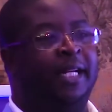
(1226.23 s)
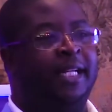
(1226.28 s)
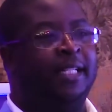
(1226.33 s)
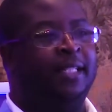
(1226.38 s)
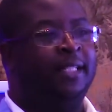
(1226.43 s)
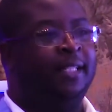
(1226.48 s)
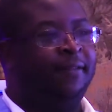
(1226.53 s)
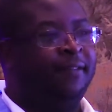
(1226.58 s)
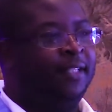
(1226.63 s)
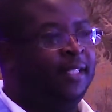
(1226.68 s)

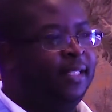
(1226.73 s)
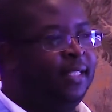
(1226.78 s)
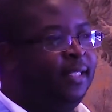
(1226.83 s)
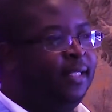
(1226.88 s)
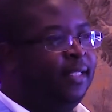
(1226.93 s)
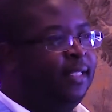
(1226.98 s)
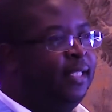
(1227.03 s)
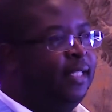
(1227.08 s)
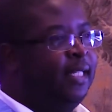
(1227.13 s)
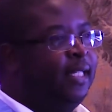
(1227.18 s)
Managed
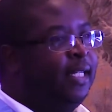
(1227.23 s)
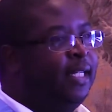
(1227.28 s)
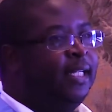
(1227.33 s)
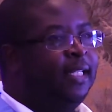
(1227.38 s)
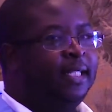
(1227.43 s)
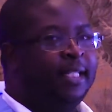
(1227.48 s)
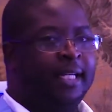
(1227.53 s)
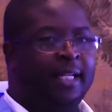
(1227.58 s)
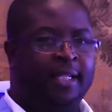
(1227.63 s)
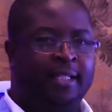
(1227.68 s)
Services.
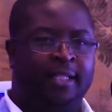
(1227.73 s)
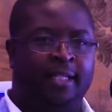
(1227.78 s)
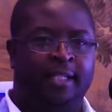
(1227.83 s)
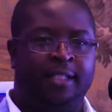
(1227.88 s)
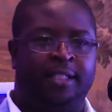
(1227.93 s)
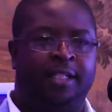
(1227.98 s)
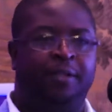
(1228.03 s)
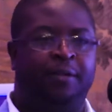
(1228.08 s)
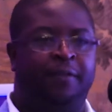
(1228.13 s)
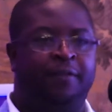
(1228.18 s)
It's an
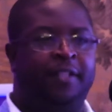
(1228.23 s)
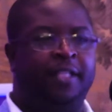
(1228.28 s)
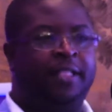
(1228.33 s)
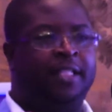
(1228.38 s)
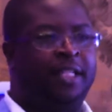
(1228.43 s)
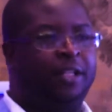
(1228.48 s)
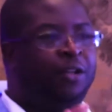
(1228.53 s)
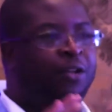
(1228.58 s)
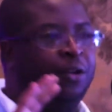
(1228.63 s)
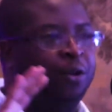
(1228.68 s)
extension of the
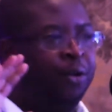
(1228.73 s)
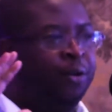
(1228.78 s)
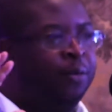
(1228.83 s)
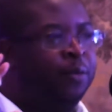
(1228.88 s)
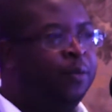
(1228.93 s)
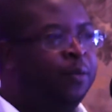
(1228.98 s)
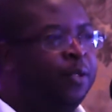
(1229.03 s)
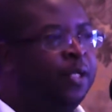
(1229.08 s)
general